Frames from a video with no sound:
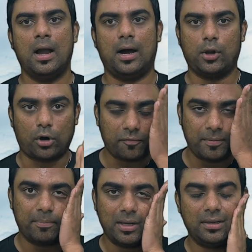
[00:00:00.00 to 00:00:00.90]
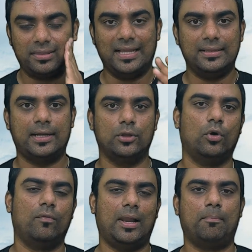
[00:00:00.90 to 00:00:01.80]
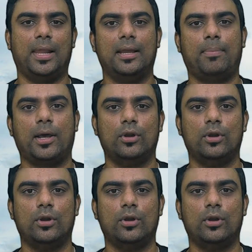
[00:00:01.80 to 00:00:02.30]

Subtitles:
A lot of people think that, you know, while applying PAR,